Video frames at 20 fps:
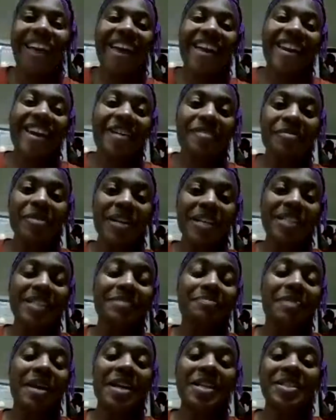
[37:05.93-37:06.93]
And I wanted
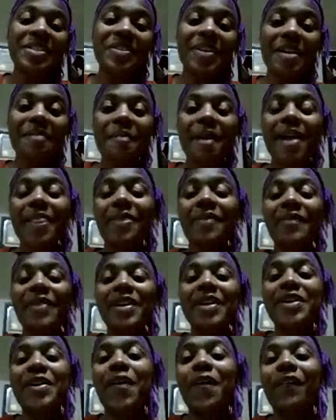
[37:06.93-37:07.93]
to make sure I made the
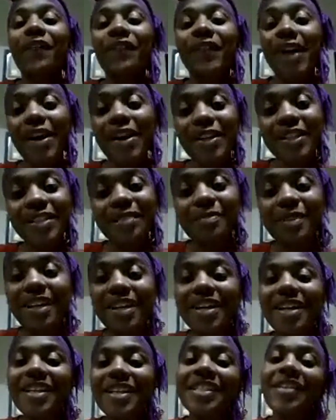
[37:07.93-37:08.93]
video first
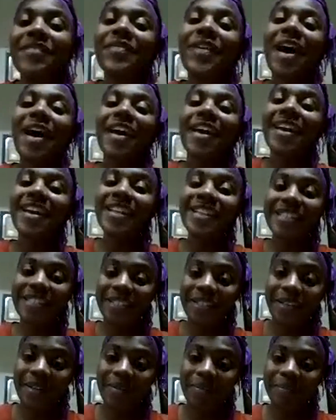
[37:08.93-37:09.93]
because if I eat
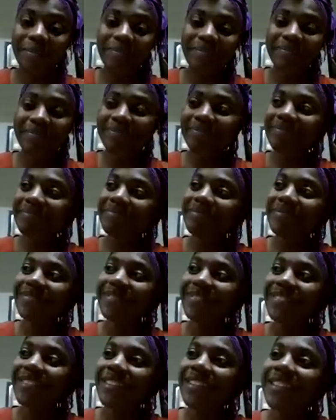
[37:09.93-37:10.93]
something,
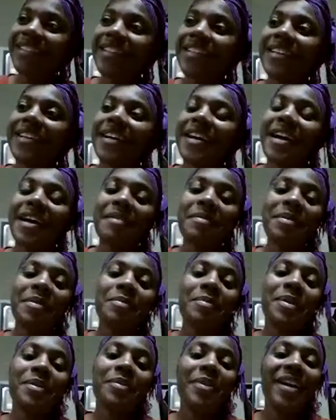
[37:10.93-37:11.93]
I'm going
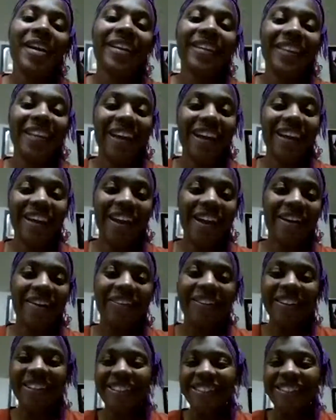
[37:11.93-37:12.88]
to be ready to lay down.